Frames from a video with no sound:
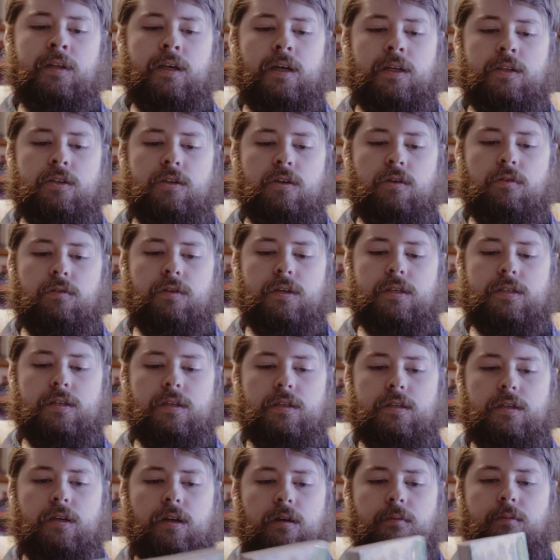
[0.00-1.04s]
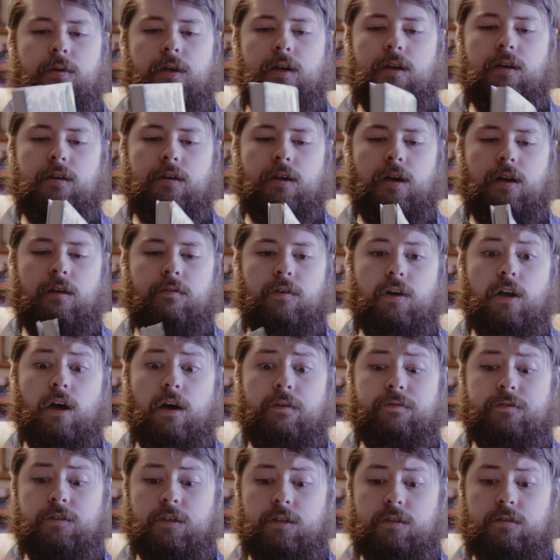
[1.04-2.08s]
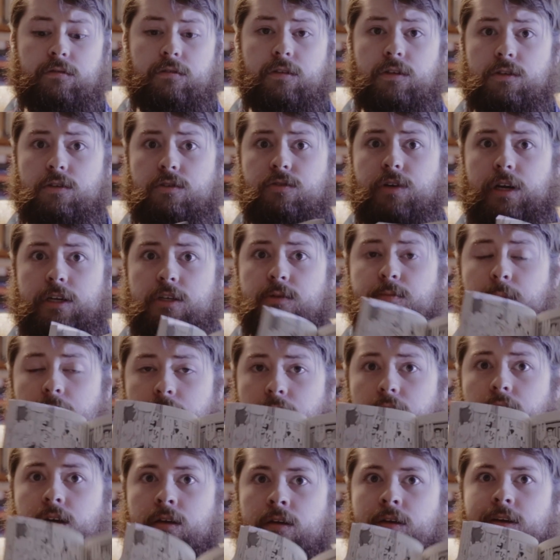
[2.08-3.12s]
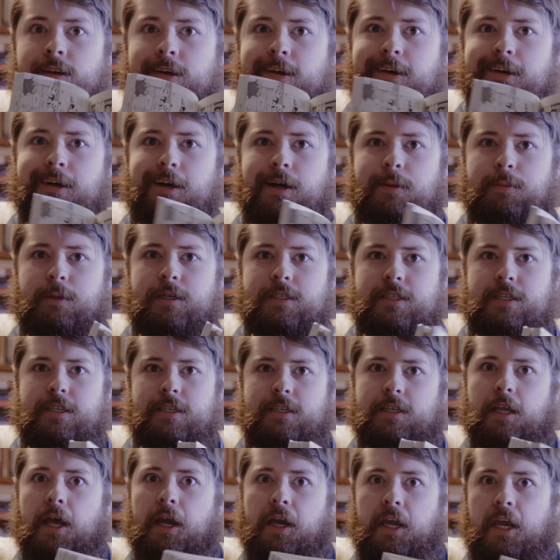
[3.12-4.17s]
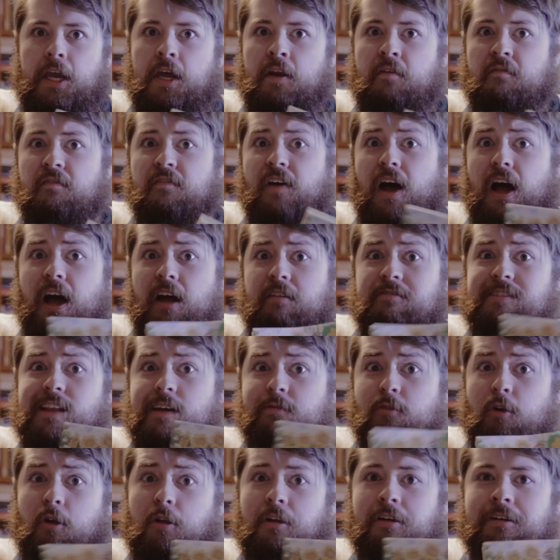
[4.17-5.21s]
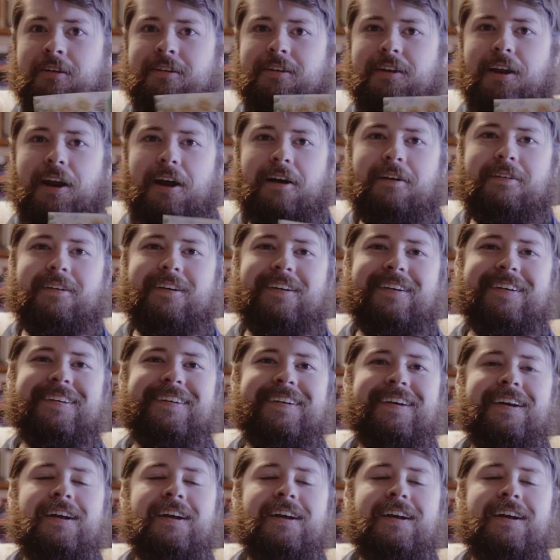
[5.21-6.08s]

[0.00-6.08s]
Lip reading: And so this is going to be kind of enough to stretch me because this is like M5 level, yeah.